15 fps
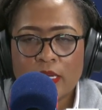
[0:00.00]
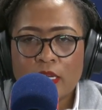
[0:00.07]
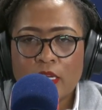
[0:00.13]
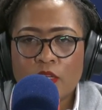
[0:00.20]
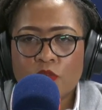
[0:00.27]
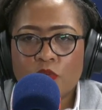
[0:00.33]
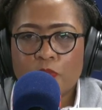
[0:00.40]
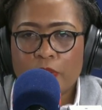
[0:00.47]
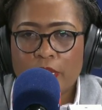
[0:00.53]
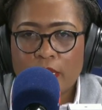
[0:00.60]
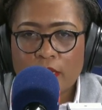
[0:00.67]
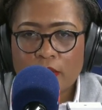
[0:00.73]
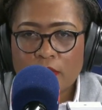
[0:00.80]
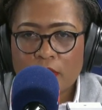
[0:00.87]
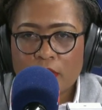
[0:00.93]
Mm-hmm. You're
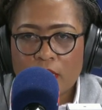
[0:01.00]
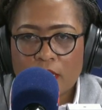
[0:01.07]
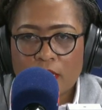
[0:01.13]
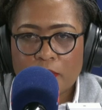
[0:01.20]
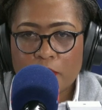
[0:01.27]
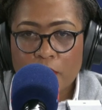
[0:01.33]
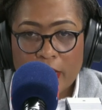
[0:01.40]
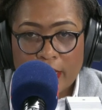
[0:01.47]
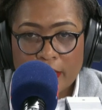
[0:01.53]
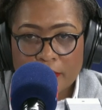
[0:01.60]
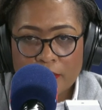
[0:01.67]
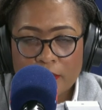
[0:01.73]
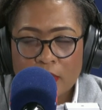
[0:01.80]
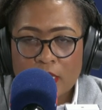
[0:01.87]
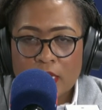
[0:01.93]
paying
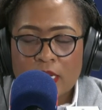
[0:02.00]
prime.